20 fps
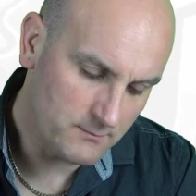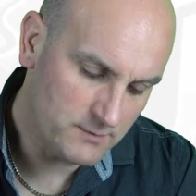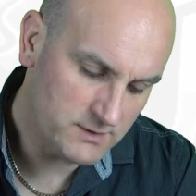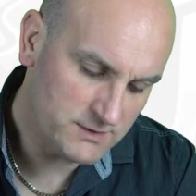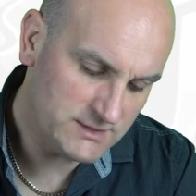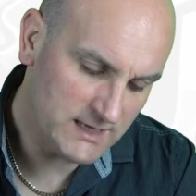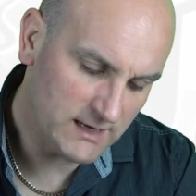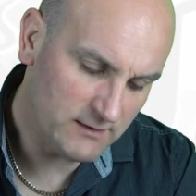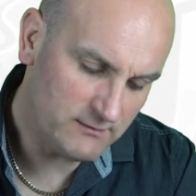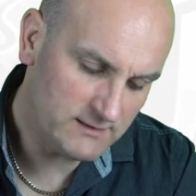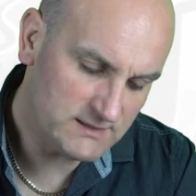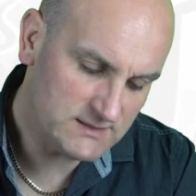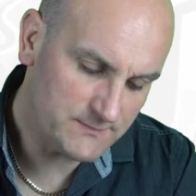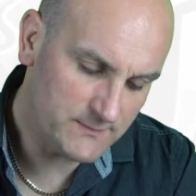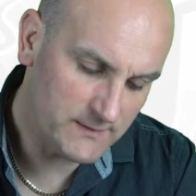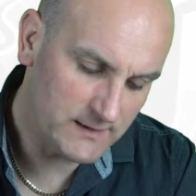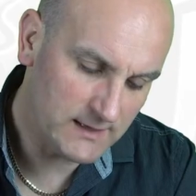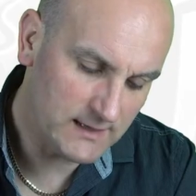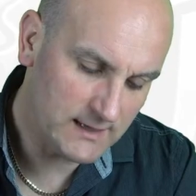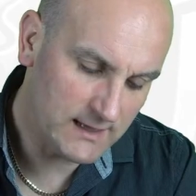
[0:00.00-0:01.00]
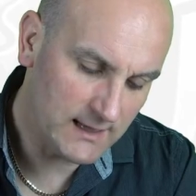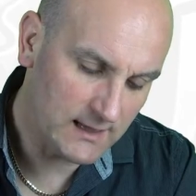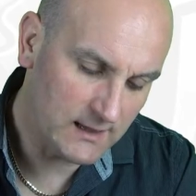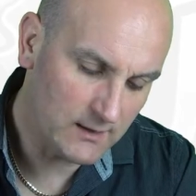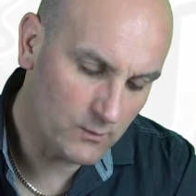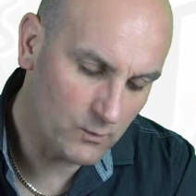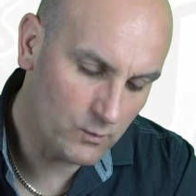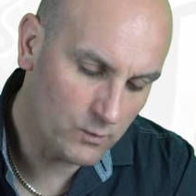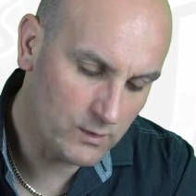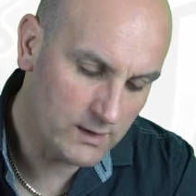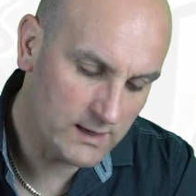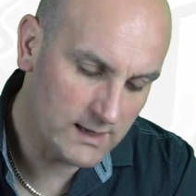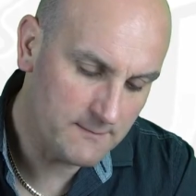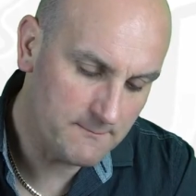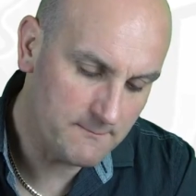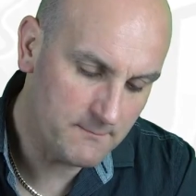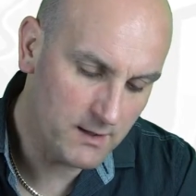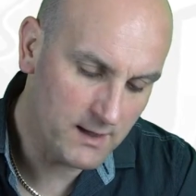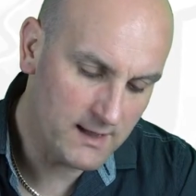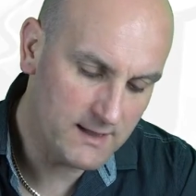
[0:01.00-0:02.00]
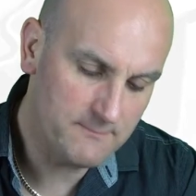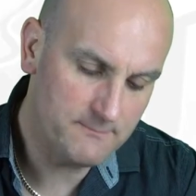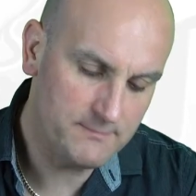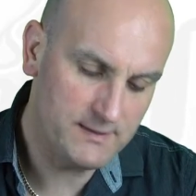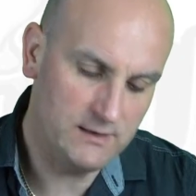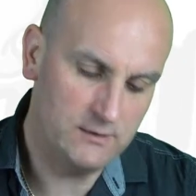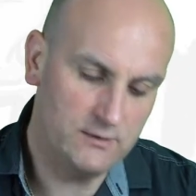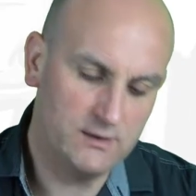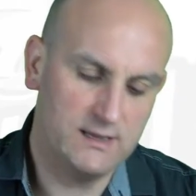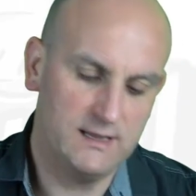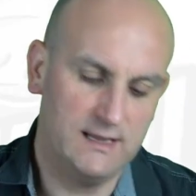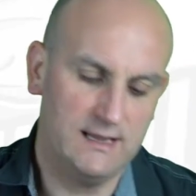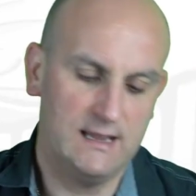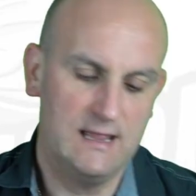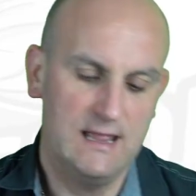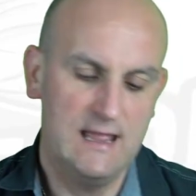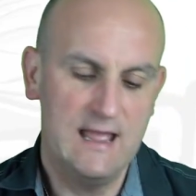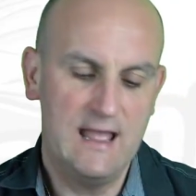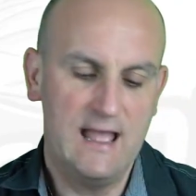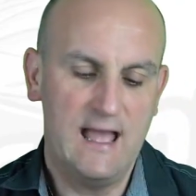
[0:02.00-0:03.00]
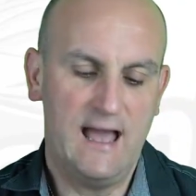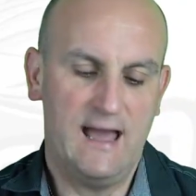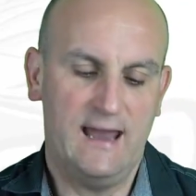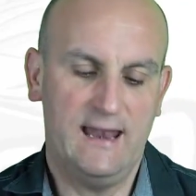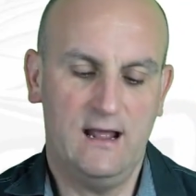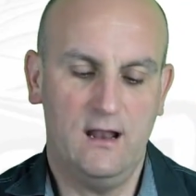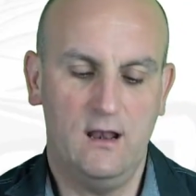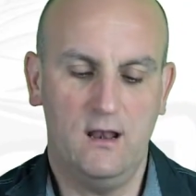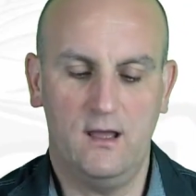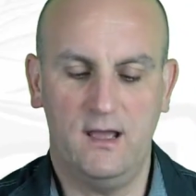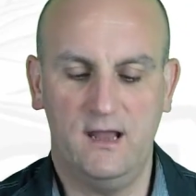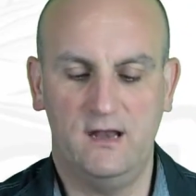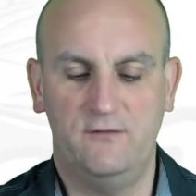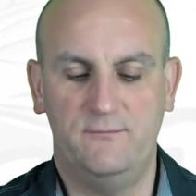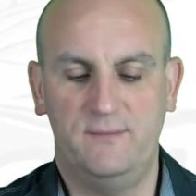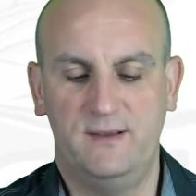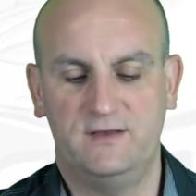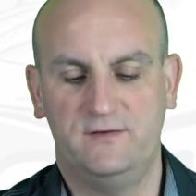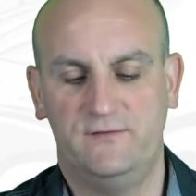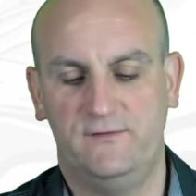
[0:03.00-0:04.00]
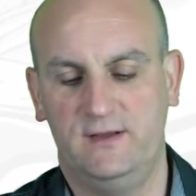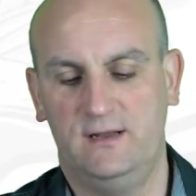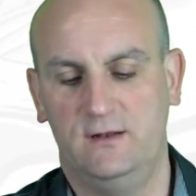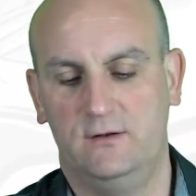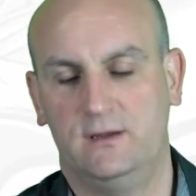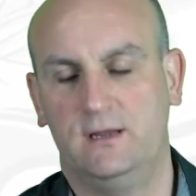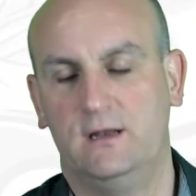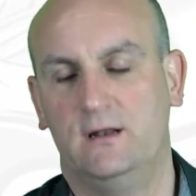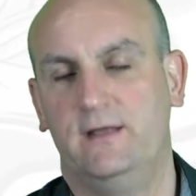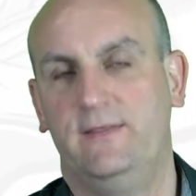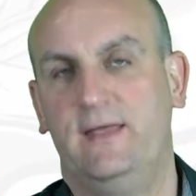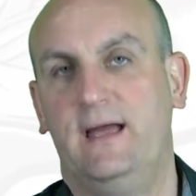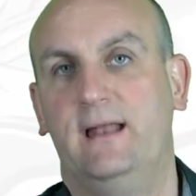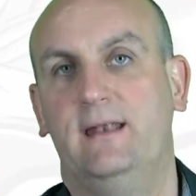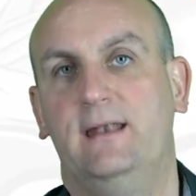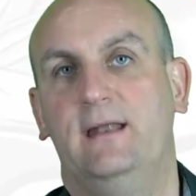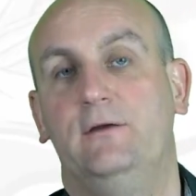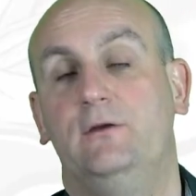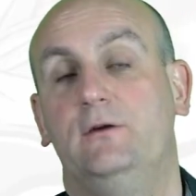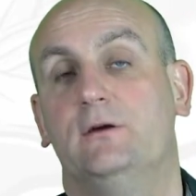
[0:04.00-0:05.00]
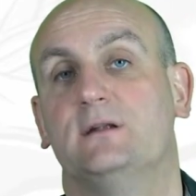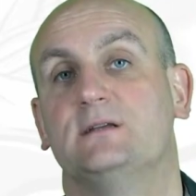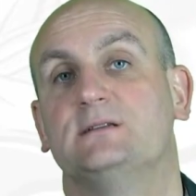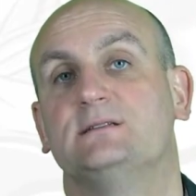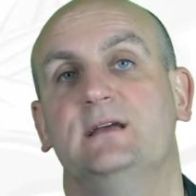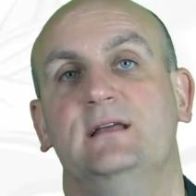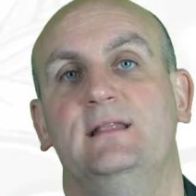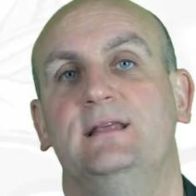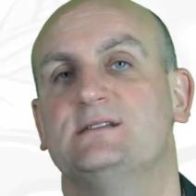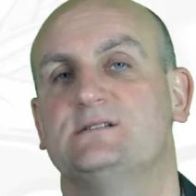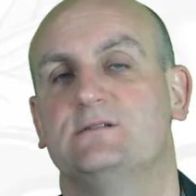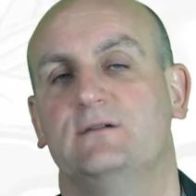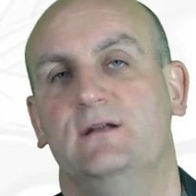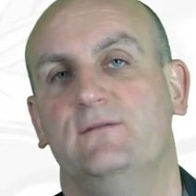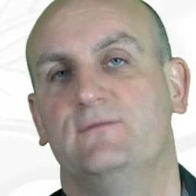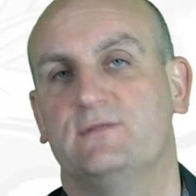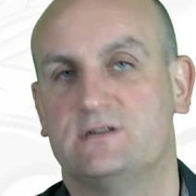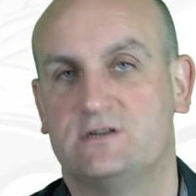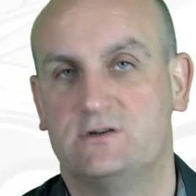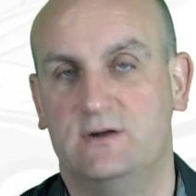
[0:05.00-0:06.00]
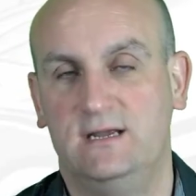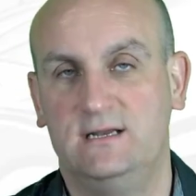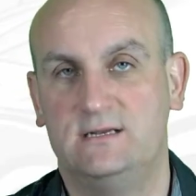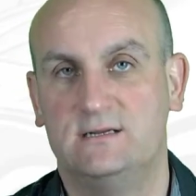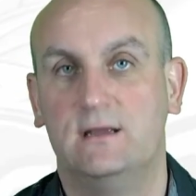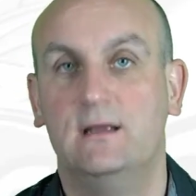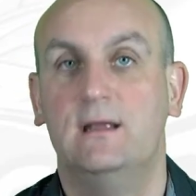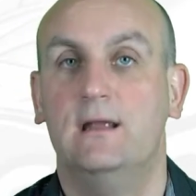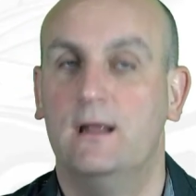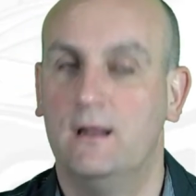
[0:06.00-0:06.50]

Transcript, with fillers: But generally speaking, we might be looking at our line of best fit looking like that. Now, you're going to say that's not even straight.